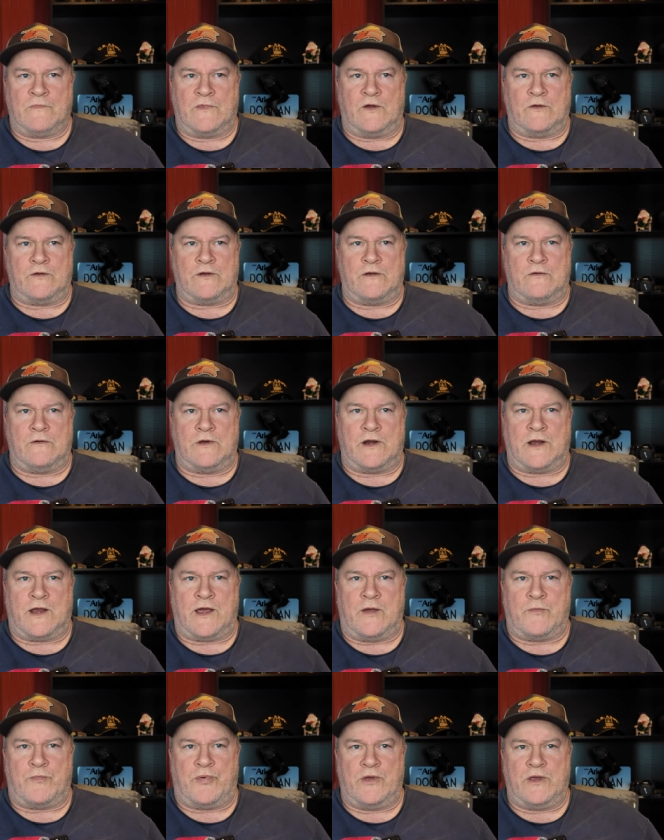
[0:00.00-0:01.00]
don't know what I
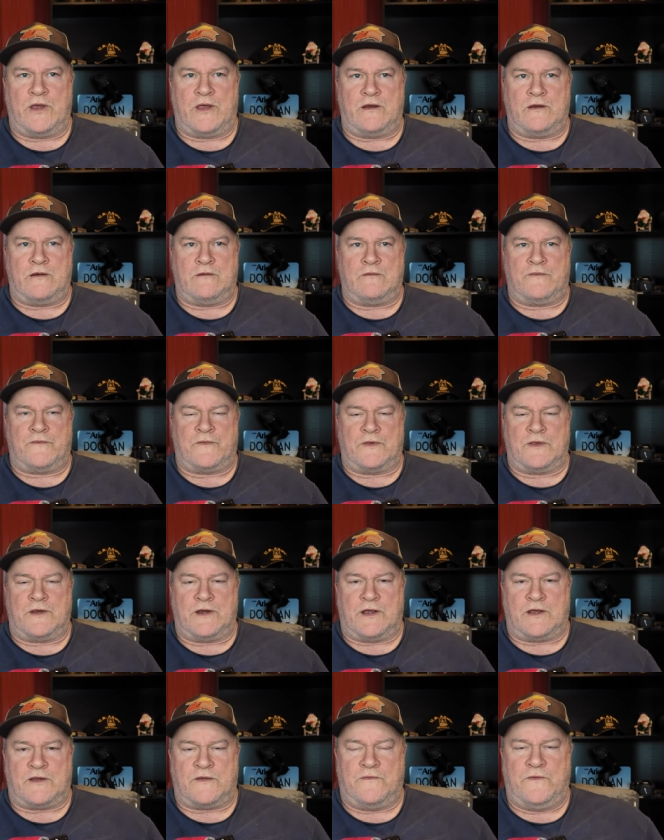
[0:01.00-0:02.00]
got planned for the
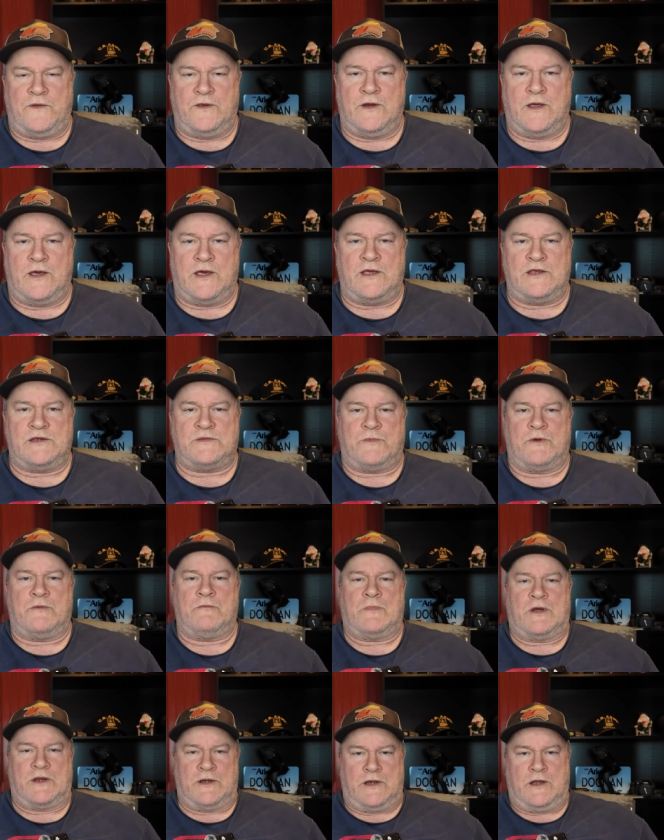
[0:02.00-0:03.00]
next few days, but
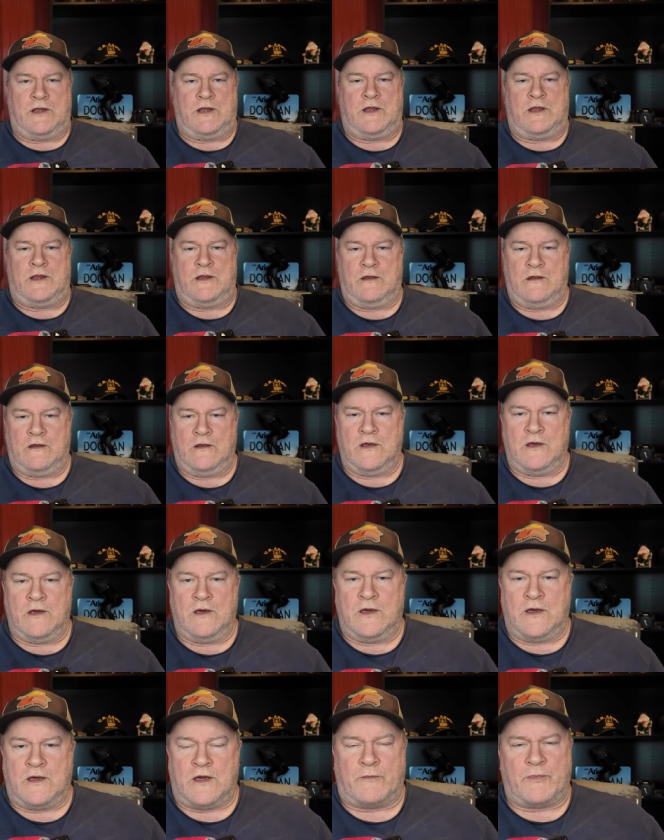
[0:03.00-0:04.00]
Monday
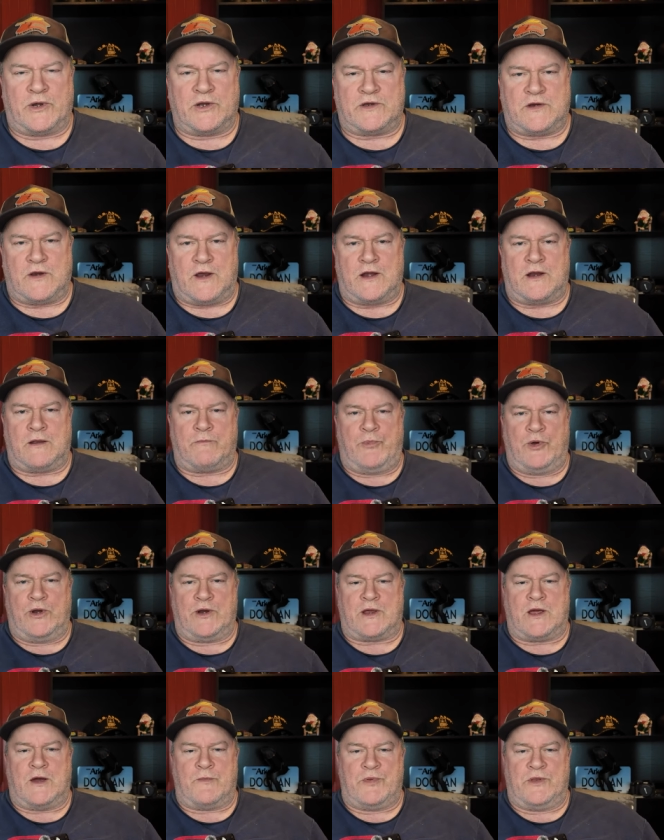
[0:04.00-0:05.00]
I'm going to try to put
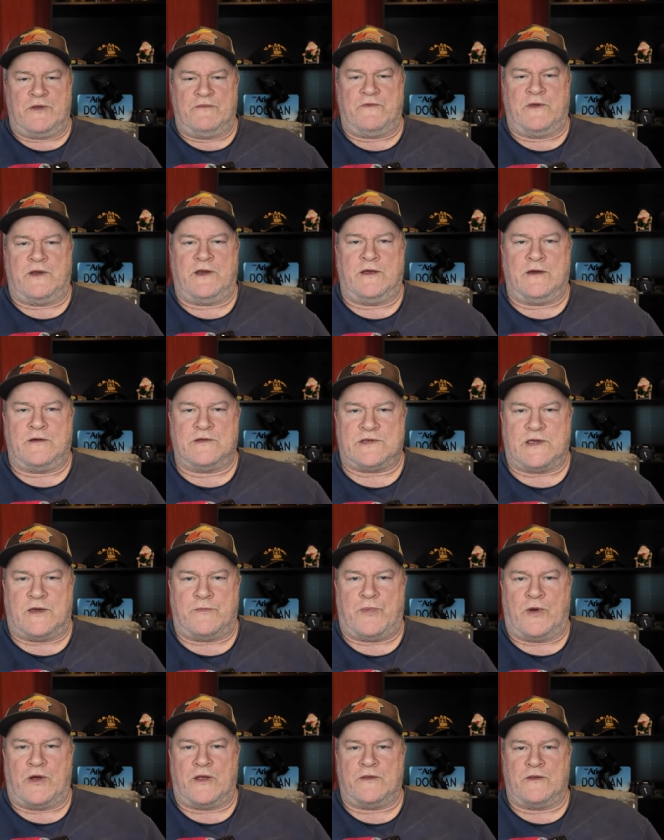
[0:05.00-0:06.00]
a couple of videos
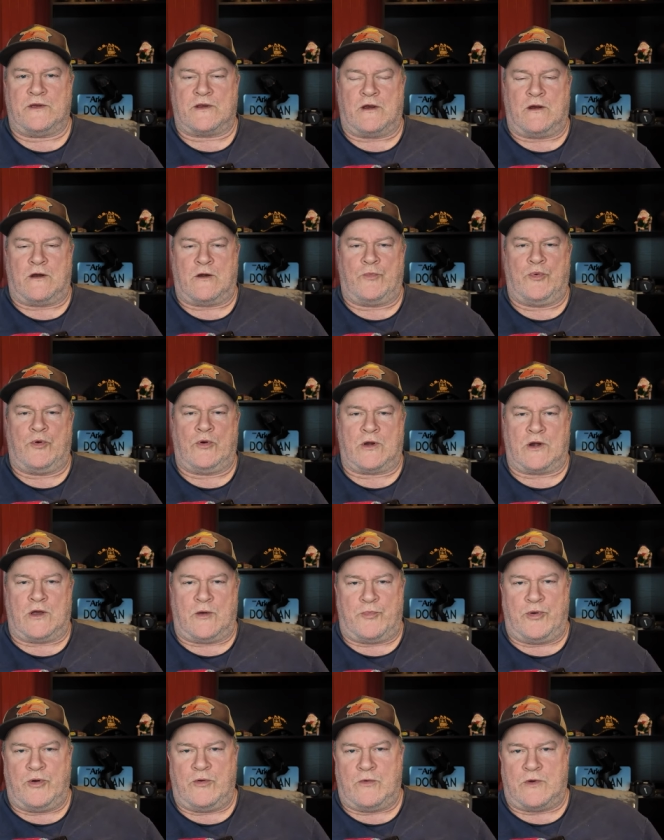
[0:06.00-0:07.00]
up on the carport.
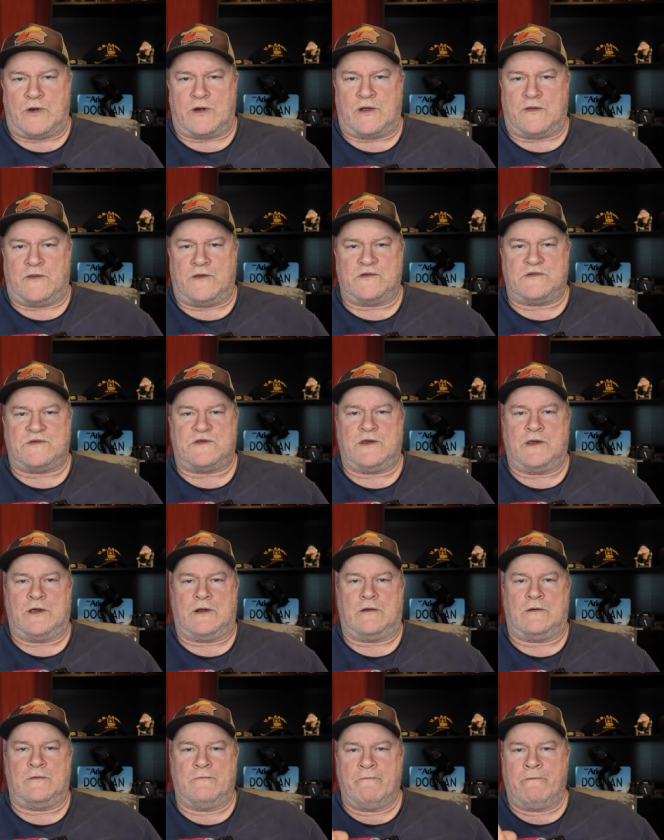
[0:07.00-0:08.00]
I'll put one on this
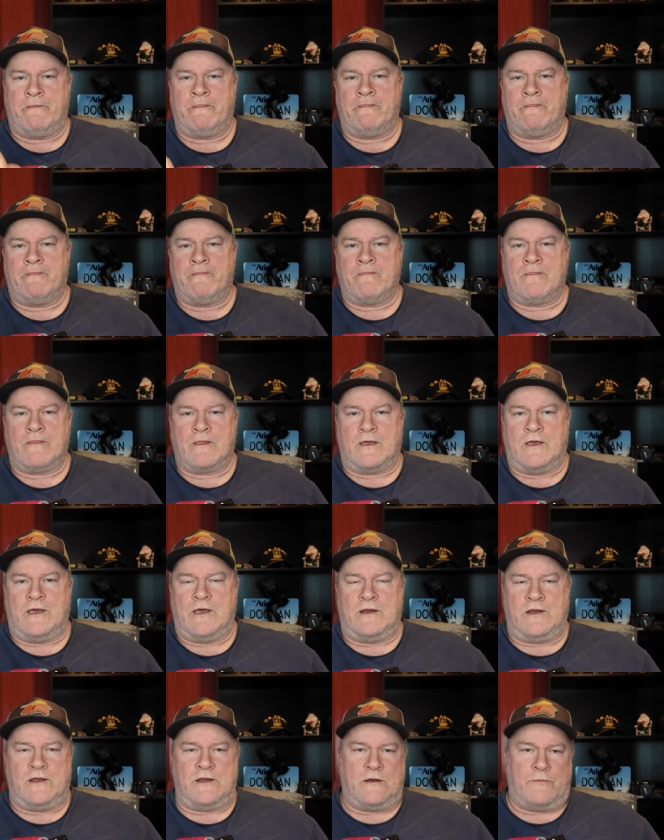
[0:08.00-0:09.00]
channel,
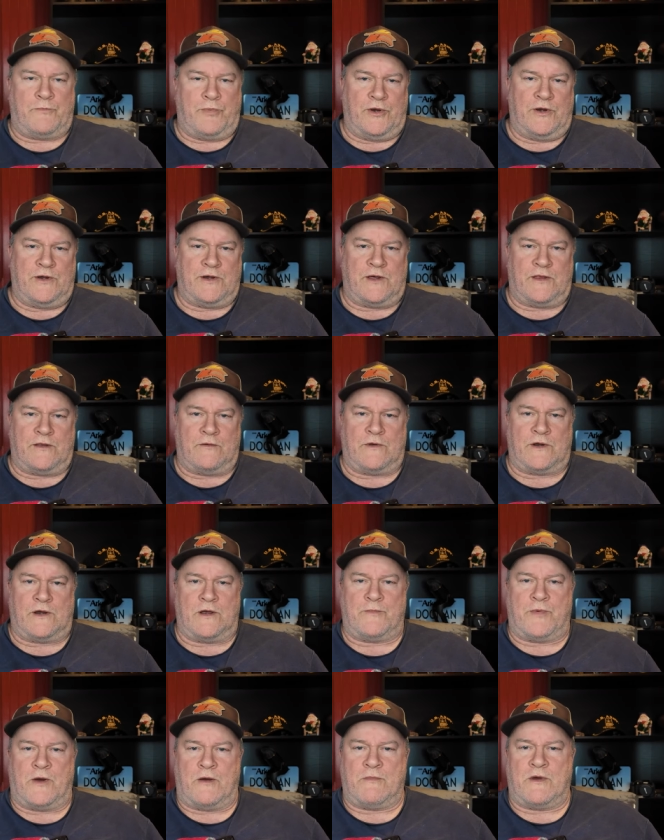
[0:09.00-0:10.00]
and then I'll put another one
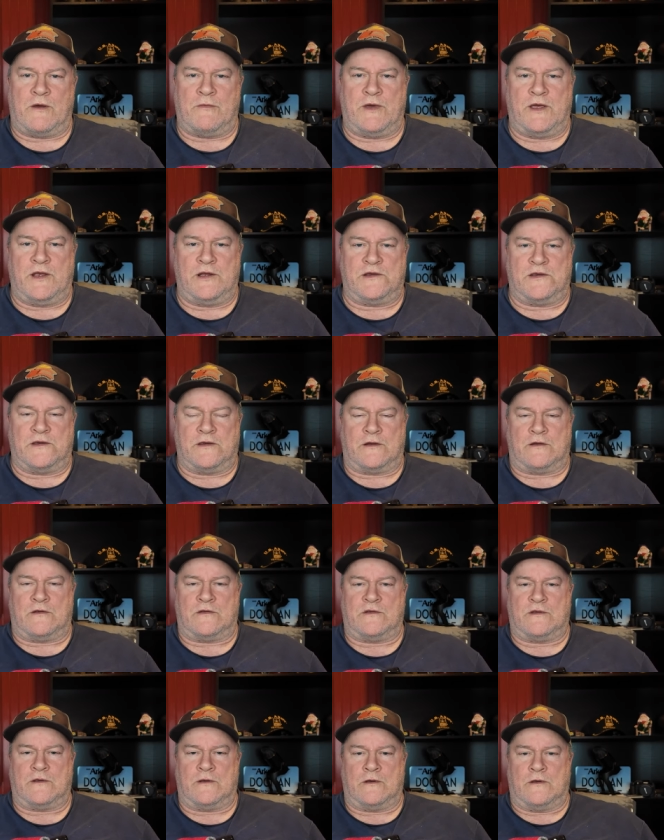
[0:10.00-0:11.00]
up on my main
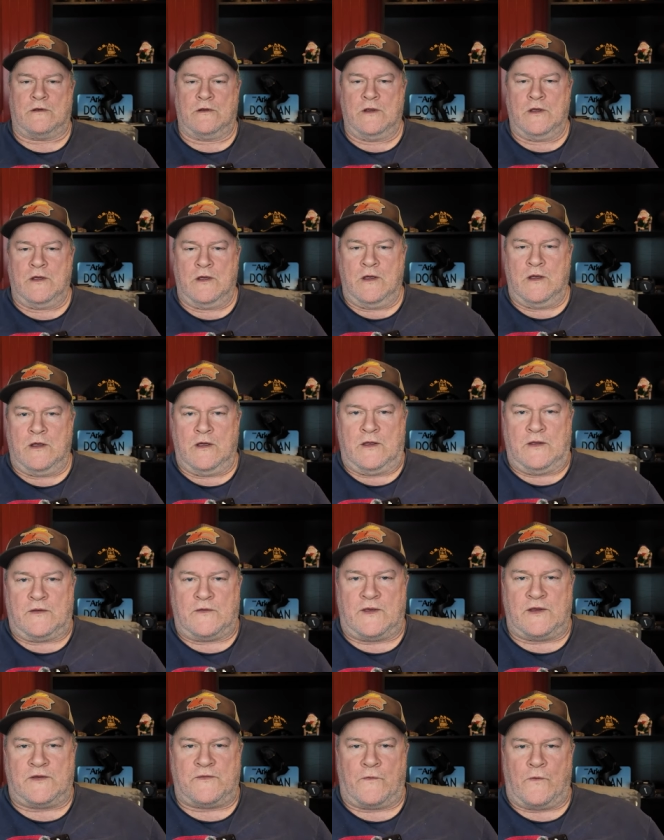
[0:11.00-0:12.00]
channel. So
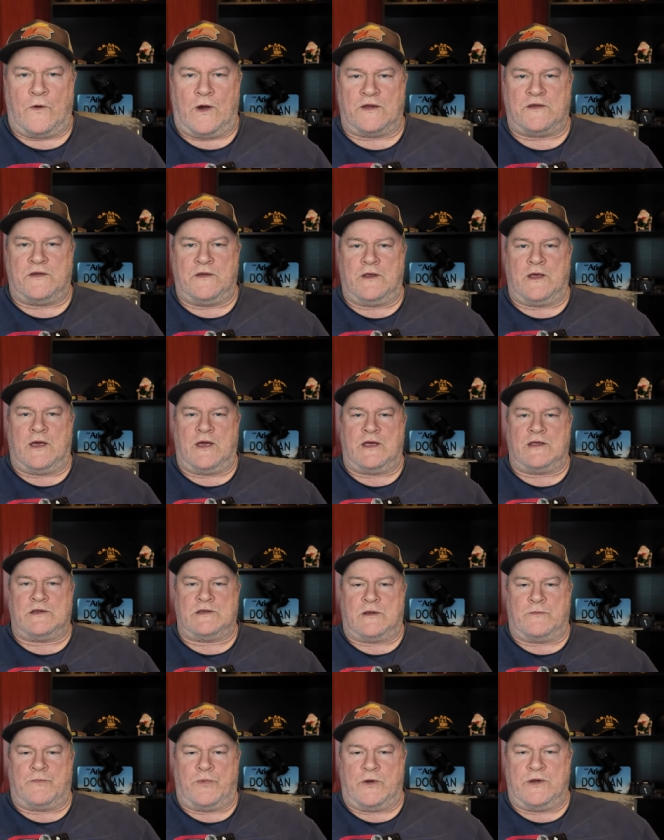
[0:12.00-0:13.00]
thanks for watching,
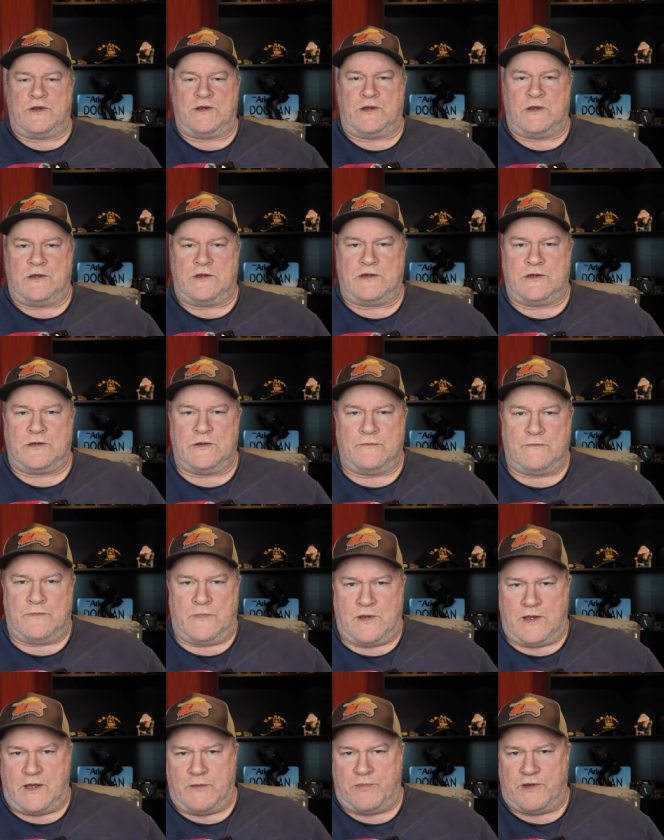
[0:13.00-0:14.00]
guys. I appreciate you.
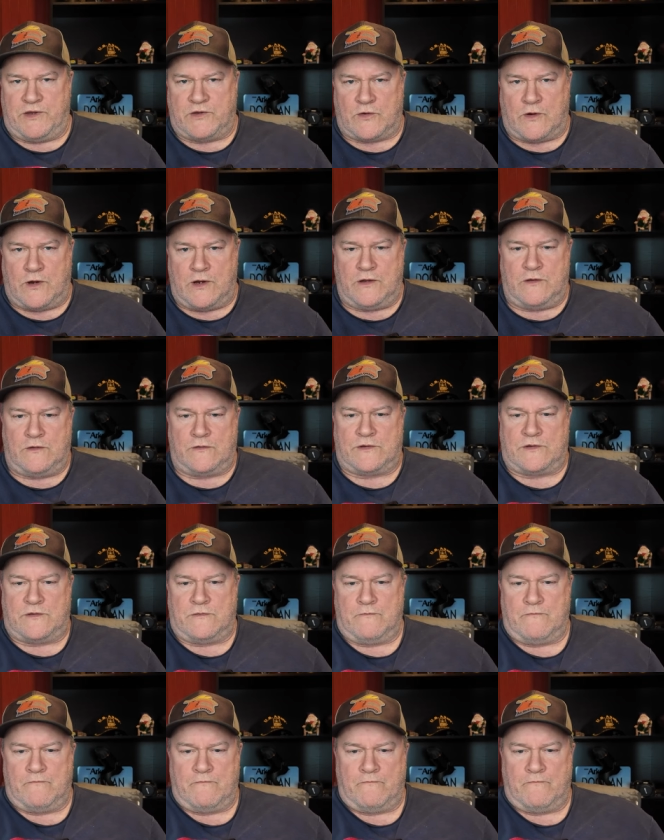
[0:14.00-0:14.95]
Happy trails.